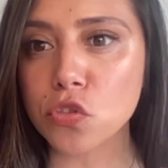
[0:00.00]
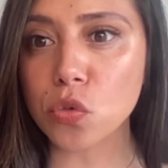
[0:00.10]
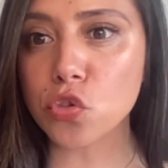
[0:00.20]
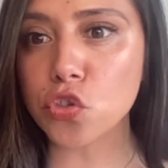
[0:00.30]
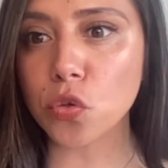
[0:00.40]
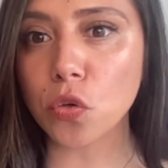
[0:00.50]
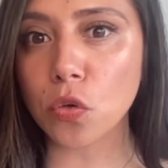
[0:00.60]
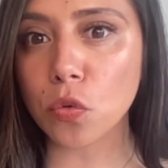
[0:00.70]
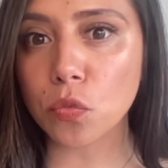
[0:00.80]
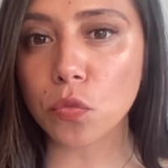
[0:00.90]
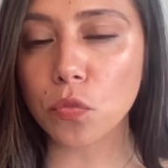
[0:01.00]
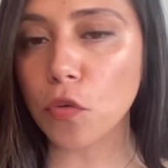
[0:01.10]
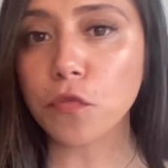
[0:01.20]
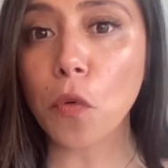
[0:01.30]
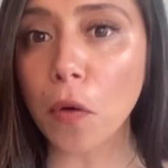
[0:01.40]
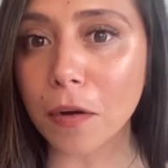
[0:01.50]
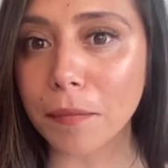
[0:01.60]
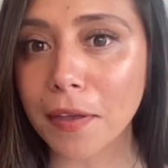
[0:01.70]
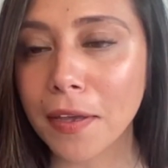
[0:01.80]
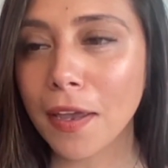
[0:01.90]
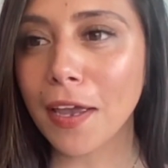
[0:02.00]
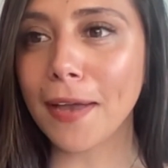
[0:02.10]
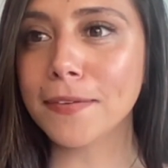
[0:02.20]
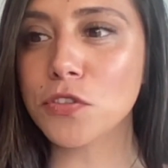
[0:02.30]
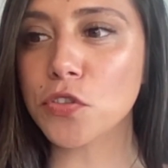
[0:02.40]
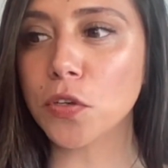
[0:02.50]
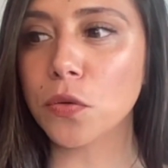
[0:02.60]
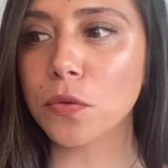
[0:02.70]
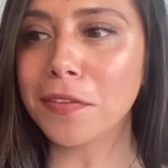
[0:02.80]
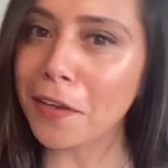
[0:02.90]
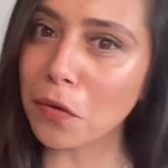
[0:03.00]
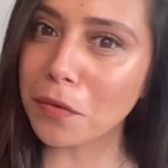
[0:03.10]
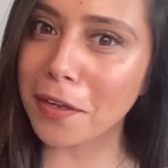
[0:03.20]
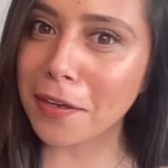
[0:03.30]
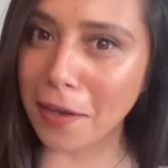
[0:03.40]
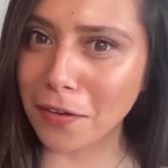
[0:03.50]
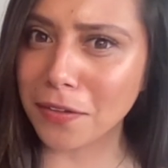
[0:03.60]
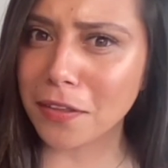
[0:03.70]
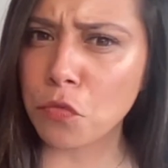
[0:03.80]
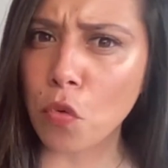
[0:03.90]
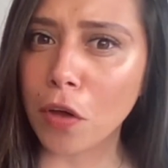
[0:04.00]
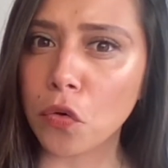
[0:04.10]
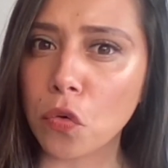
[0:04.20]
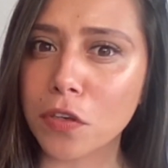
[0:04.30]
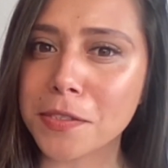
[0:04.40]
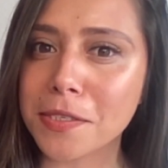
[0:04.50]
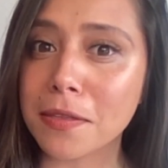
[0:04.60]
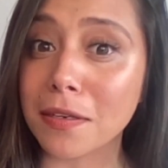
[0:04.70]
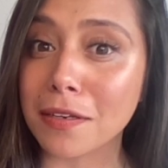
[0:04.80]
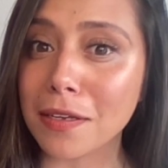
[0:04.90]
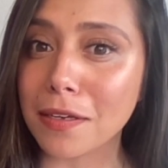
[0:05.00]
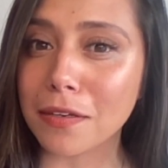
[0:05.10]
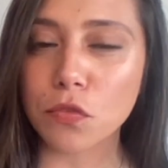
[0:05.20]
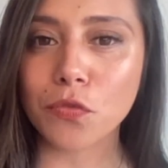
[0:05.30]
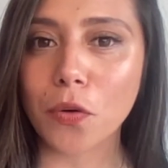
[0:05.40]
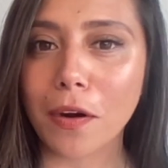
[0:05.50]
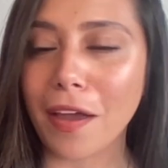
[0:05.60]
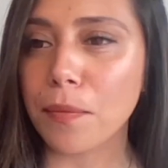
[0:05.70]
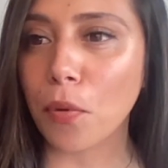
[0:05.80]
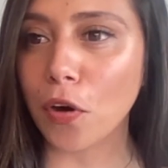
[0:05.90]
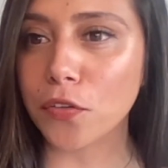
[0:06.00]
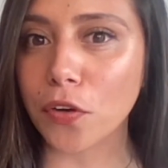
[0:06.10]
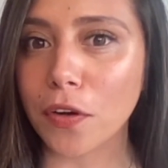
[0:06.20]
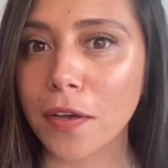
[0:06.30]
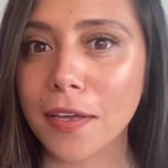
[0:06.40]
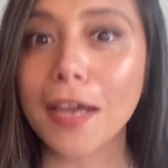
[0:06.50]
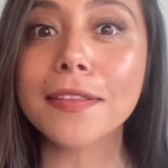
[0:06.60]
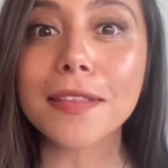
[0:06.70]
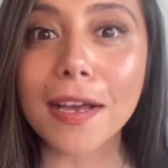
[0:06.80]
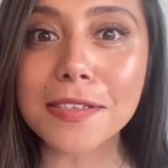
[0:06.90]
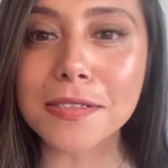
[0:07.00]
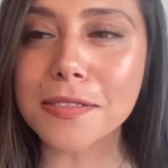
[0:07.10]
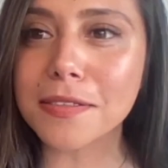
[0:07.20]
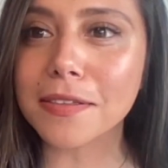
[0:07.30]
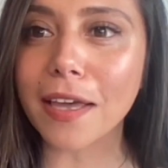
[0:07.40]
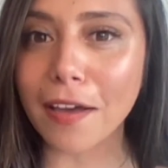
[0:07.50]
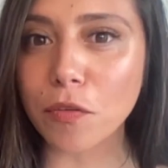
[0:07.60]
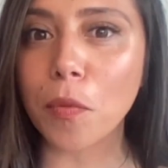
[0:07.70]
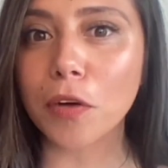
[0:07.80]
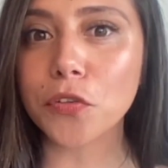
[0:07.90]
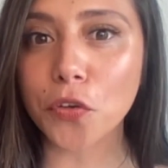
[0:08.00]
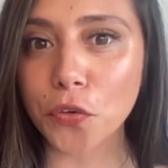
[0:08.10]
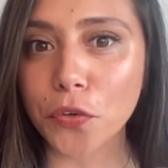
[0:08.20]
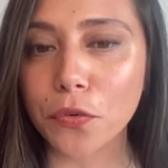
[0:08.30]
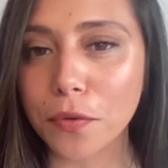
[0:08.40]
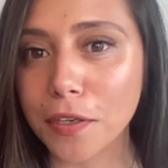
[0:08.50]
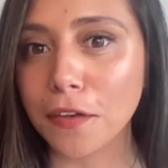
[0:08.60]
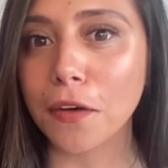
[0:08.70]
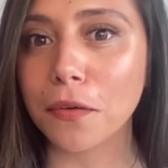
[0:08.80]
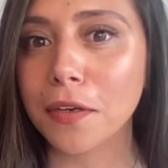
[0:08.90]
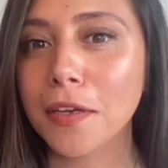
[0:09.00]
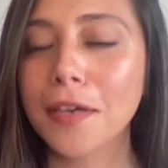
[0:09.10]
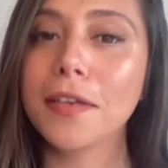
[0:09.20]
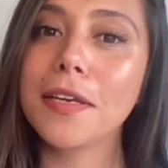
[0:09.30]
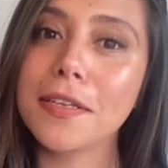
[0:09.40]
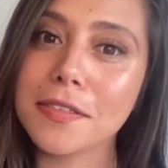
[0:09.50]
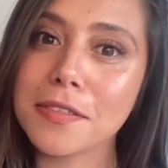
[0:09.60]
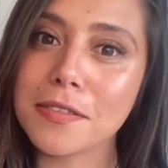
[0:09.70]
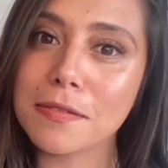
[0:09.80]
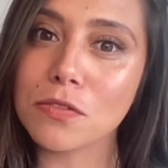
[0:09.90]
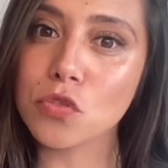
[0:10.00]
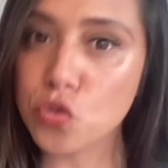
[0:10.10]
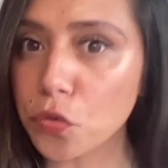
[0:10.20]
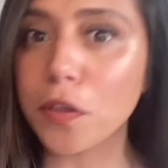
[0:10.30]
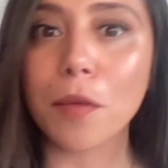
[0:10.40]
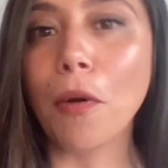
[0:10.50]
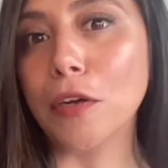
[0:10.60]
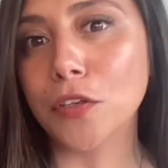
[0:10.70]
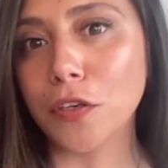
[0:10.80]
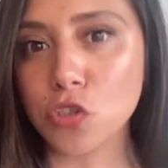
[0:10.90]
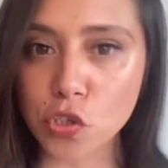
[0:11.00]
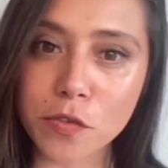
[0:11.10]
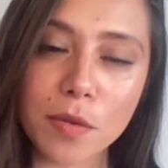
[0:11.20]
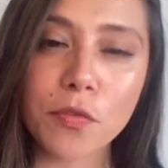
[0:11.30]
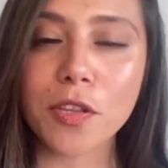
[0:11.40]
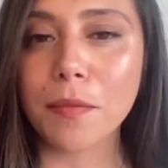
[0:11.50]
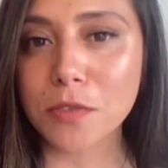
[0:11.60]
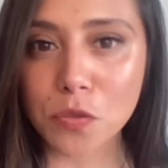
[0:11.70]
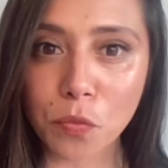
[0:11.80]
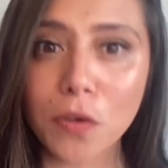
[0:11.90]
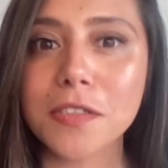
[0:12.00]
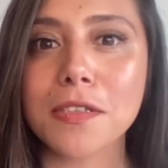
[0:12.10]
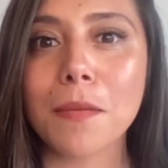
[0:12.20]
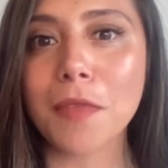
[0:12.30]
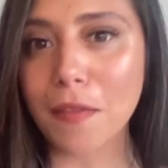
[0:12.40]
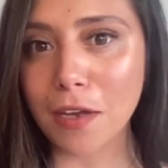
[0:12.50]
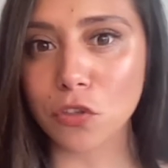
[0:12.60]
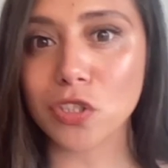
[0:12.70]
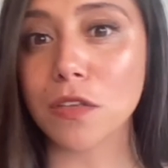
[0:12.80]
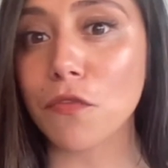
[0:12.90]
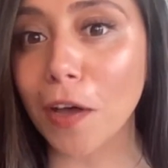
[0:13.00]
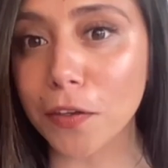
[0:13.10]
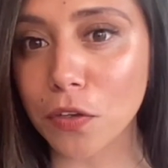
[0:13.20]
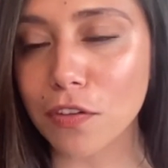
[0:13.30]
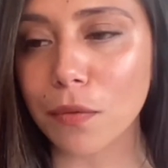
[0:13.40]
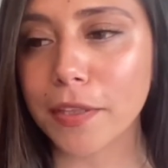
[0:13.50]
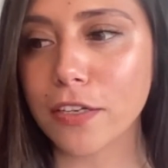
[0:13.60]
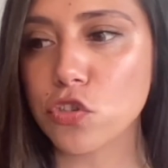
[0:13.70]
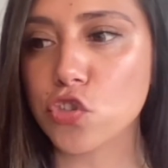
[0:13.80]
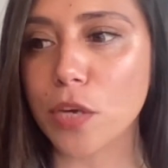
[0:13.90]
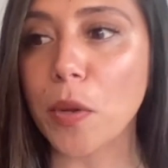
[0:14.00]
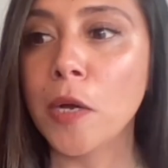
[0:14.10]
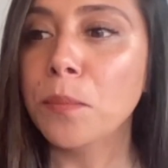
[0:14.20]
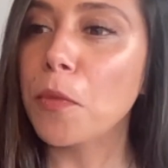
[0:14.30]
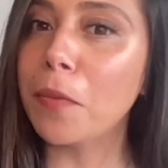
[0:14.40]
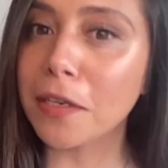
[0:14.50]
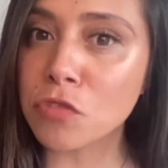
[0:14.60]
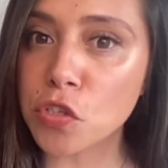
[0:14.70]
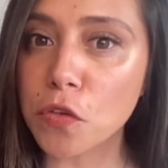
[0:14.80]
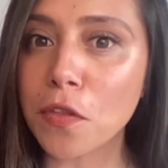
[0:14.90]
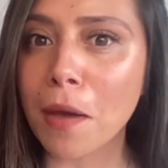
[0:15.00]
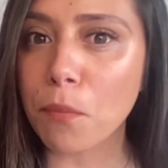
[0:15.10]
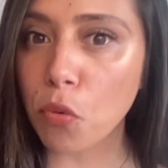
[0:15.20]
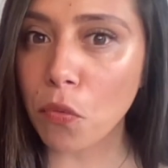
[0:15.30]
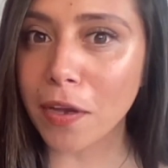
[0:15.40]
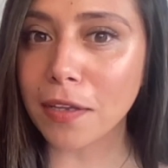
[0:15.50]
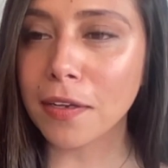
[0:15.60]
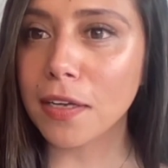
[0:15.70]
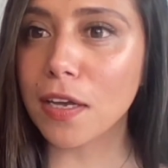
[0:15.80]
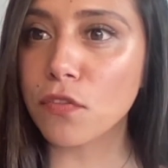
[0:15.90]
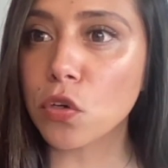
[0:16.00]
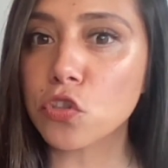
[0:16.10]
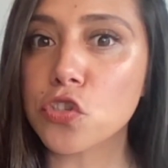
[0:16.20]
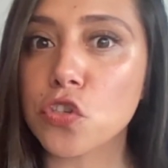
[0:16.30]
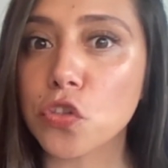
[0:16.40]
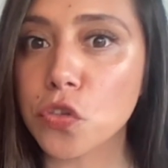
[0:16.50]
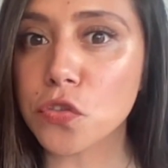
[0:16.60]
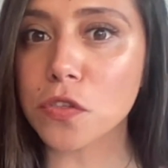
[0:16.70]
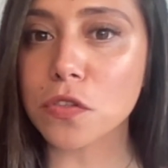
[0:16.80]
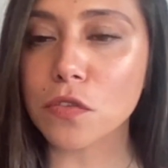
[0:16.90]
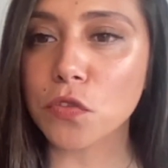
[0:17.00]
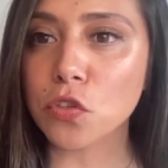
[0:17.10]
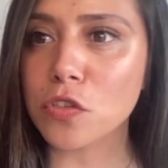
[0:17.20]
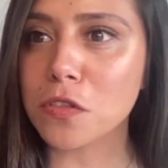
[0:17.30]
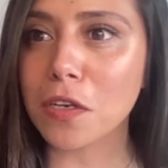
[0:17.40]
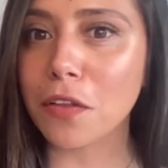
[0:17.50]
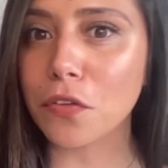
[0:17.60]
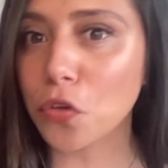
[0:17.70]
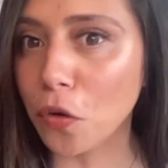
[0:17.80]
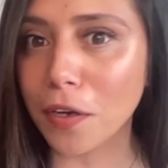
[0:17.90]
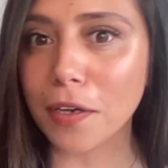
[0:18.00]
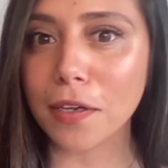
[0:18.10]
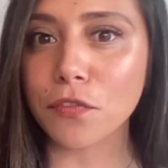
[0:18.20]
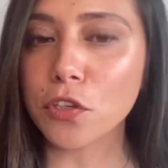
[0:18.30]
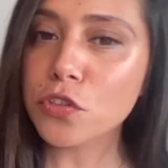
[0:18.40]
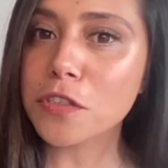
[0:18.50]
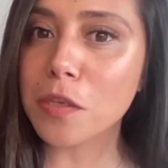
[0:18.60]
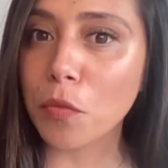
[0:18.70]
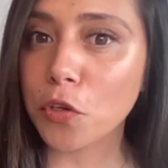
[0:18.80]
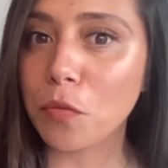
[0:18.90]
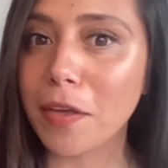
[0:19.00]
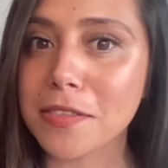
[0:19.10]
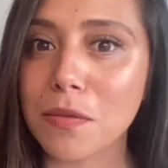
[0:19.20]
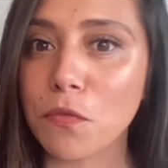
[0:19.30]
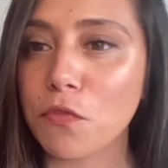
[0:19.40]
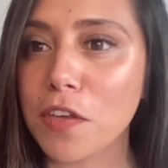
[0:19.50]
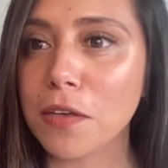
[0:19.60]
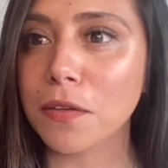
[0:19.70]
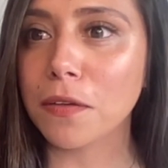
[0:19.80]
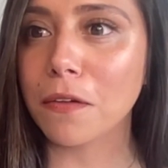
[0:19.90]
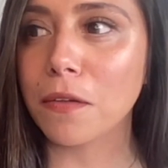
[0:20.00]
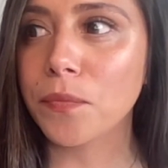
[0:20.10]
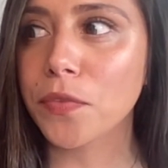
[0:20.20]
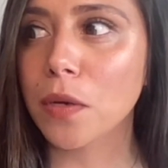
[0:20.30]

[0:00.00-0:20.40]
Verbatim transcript: social reform. And so they don't inherently want or see the need for a partner, unless they have a partner who, you know, is truly a partner and shows up for them and supports them. Then they understand the value of that relationship. But until that point, if you're just a nuisance, if you're just another critic, if you're just someone who makes them feel